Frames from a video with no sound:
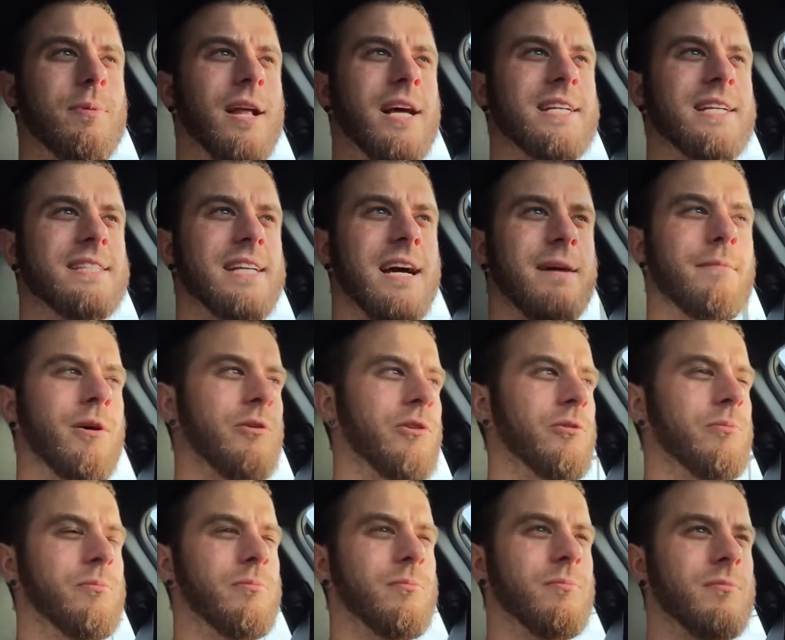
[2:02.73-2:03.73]
playtime on
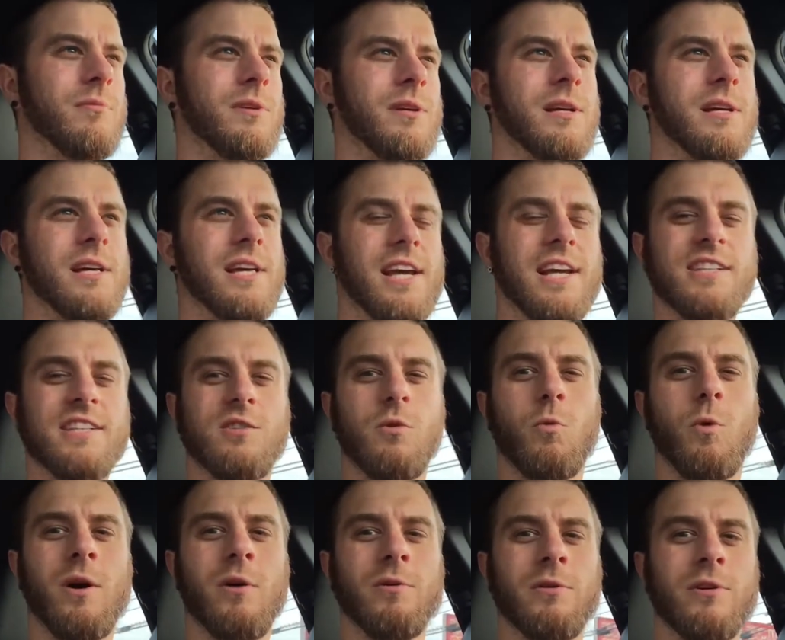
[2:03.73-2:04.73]
them." He's a
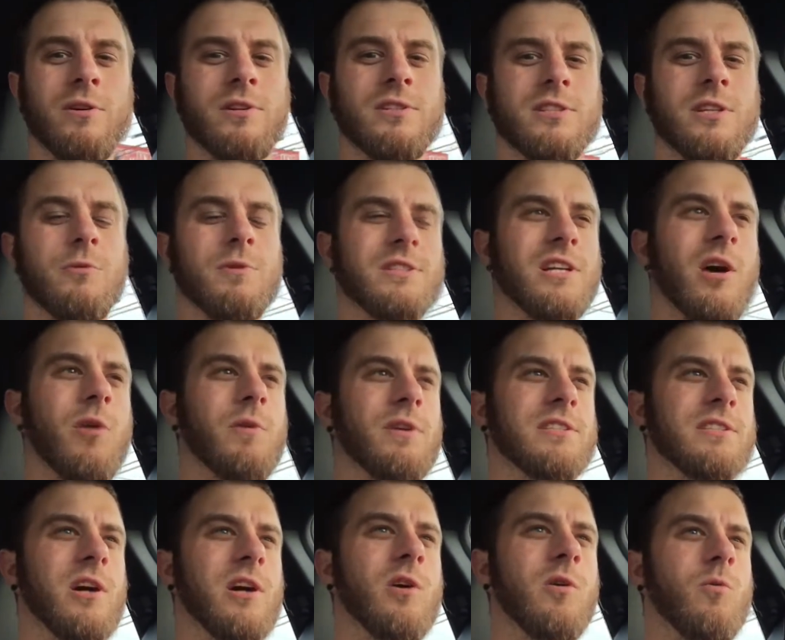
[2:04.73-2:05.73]
welder, so he's
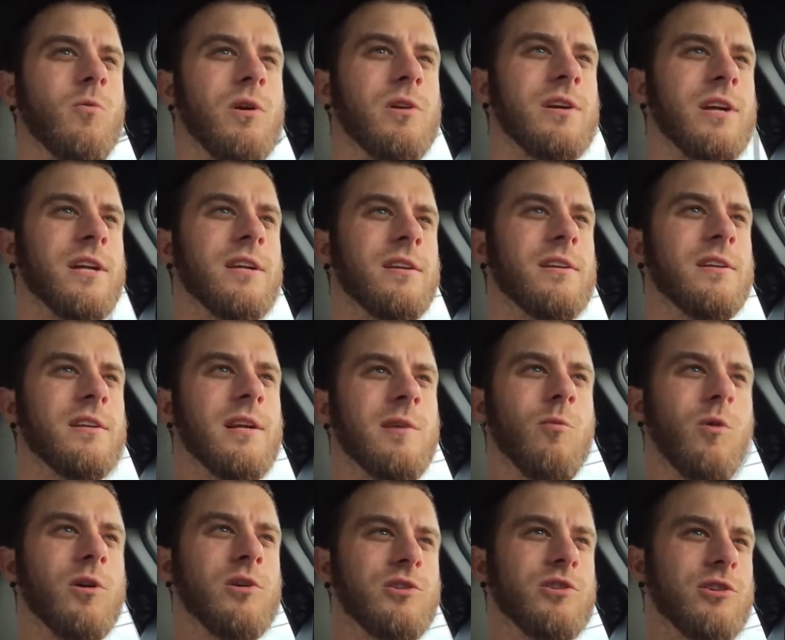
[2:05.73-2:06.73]
always gone working in
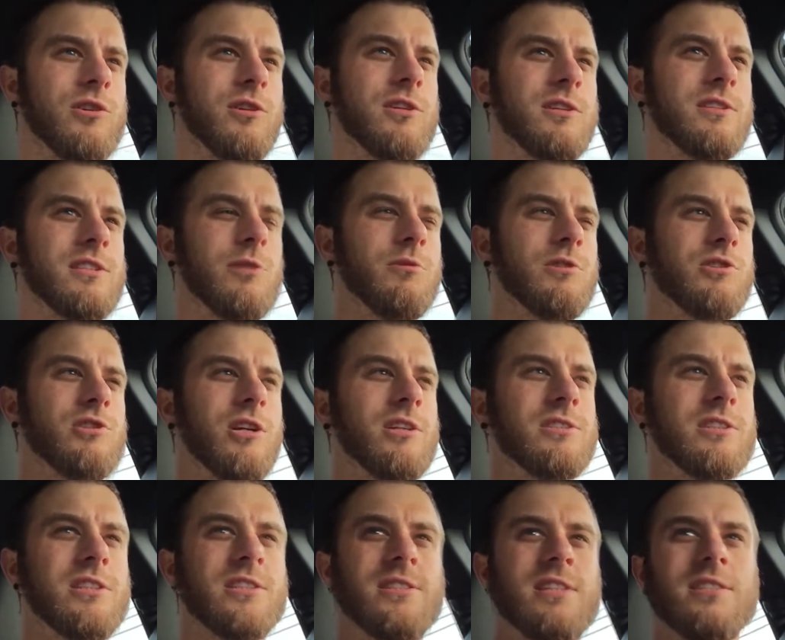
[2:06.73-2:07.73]
work trucks, so his truck
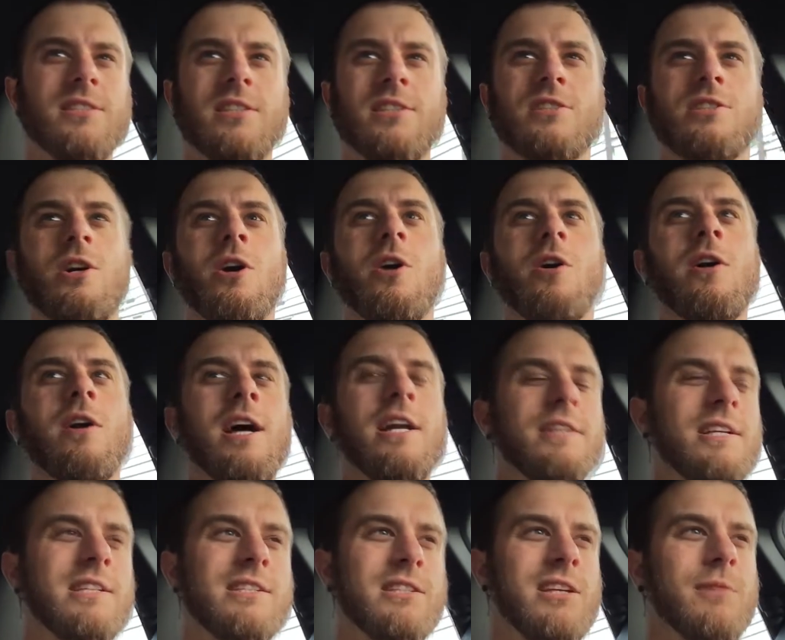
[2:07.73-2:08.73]
just sits in his yard. Like,
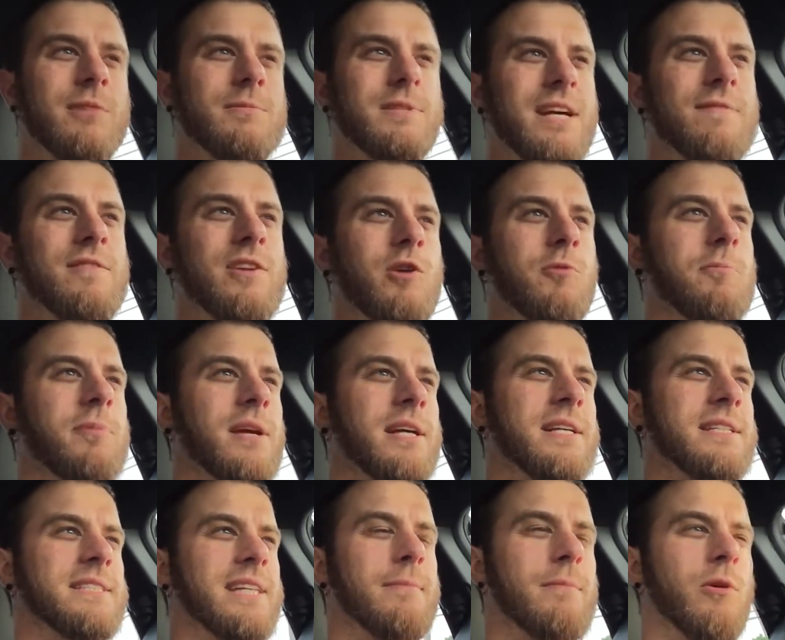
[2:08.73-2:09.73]
these subs have no
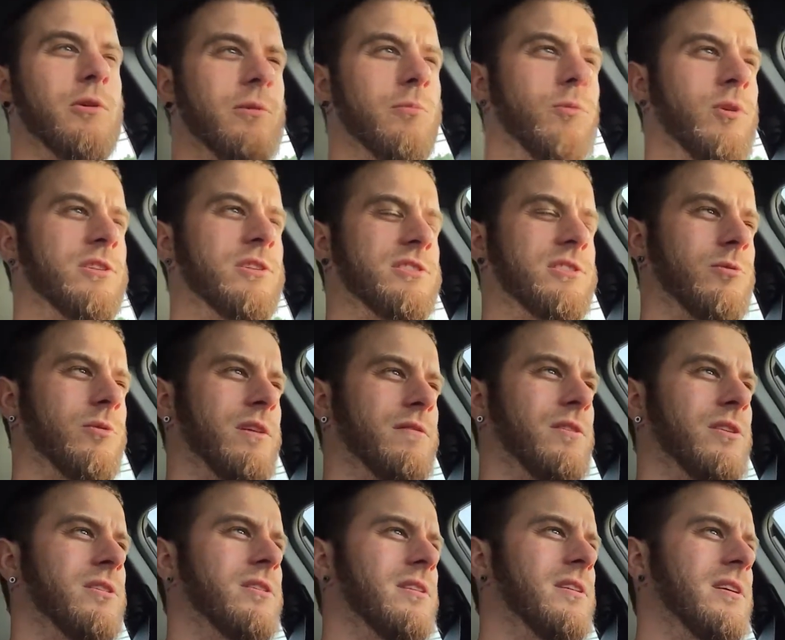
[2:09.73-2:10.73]
playtime on them
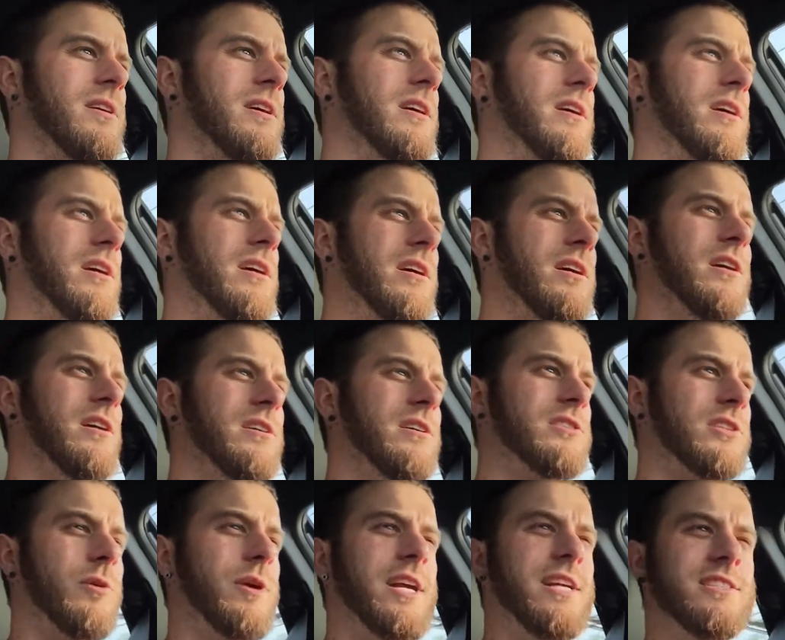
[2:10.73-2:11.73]
whatsoever.
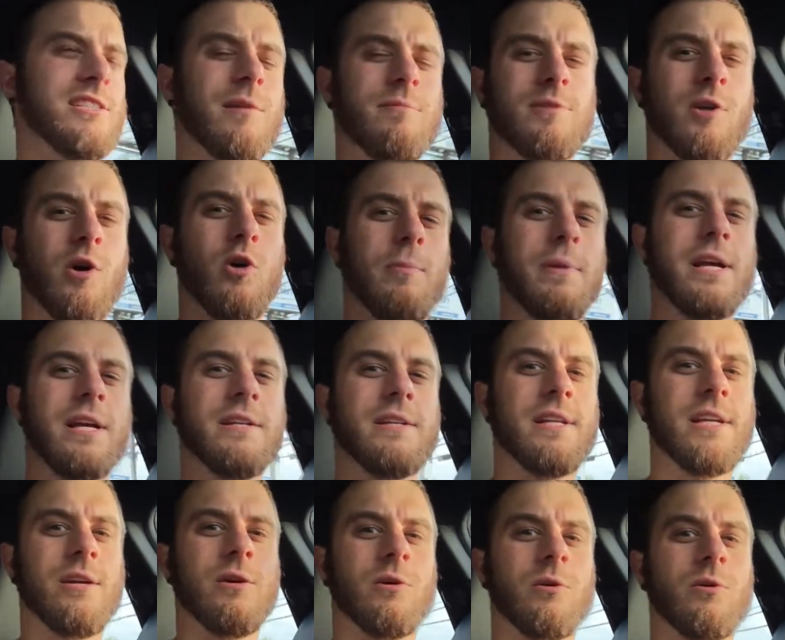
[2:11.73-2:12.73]
So he ends up throwing me a
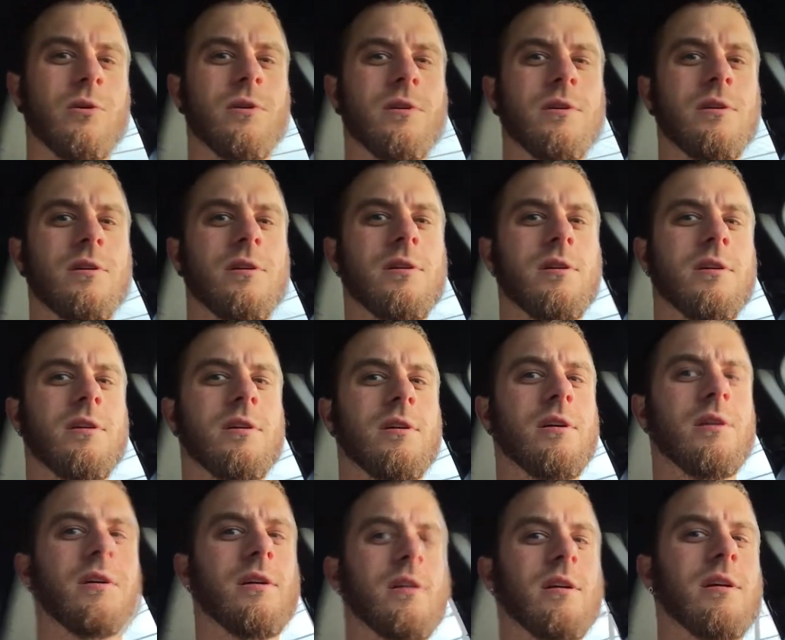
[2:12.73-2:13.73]
deal,
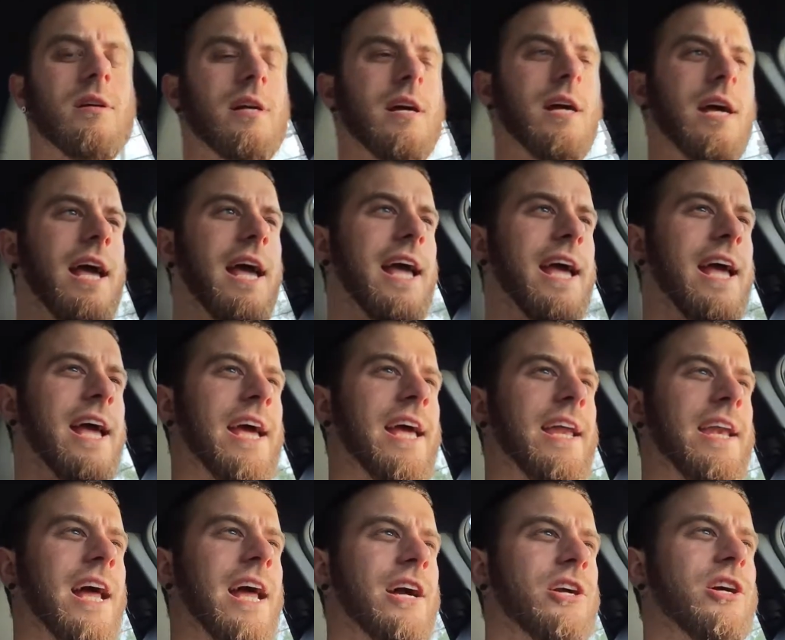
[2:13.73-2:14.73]

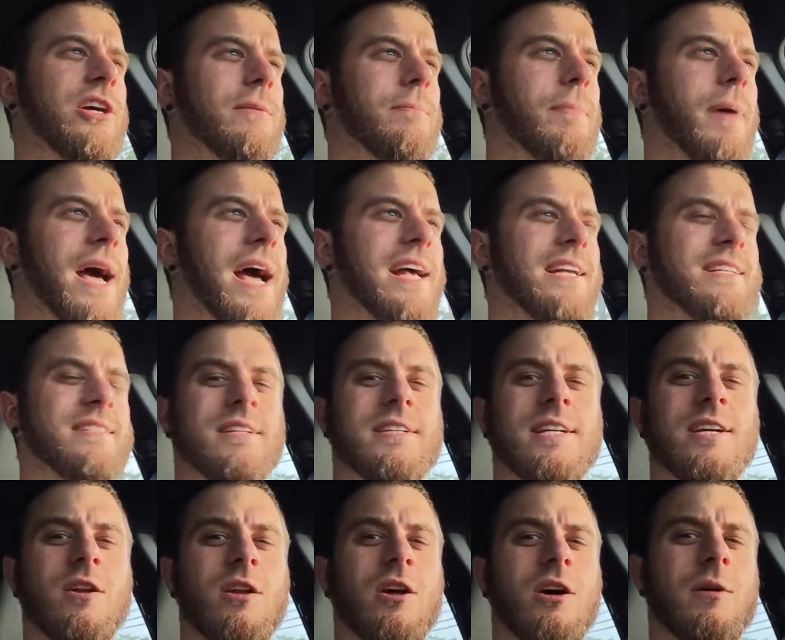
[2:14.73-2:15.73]
and I couldn't pass the
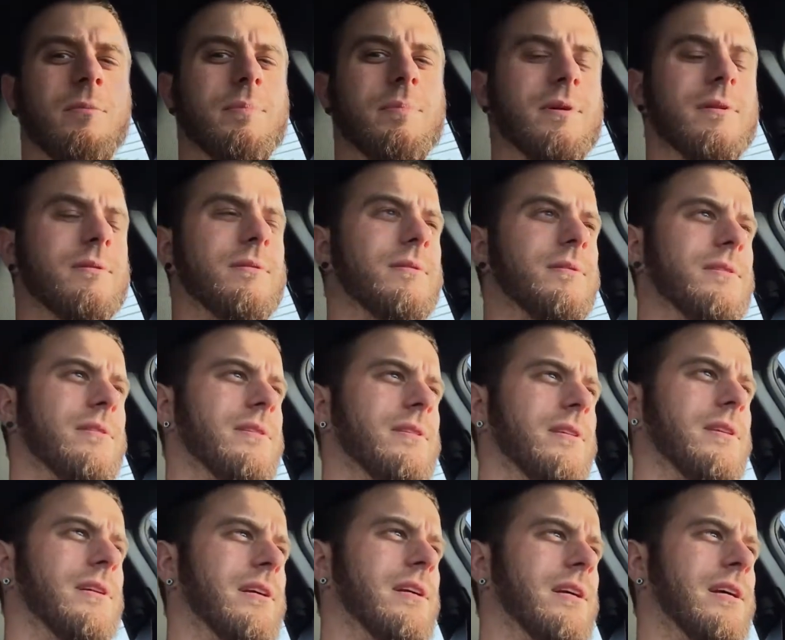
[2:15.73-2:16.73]
deal up
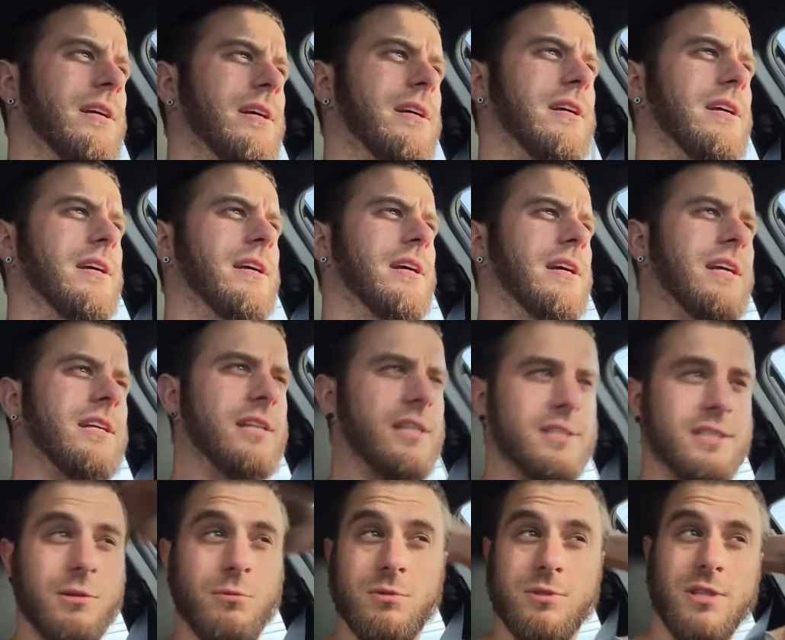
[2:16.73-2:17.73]

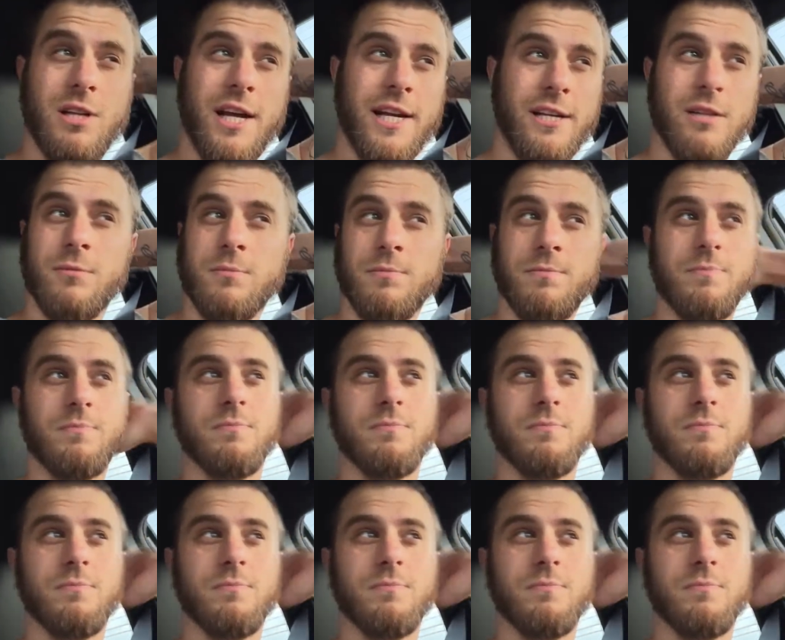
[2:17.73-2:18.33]
because it was like a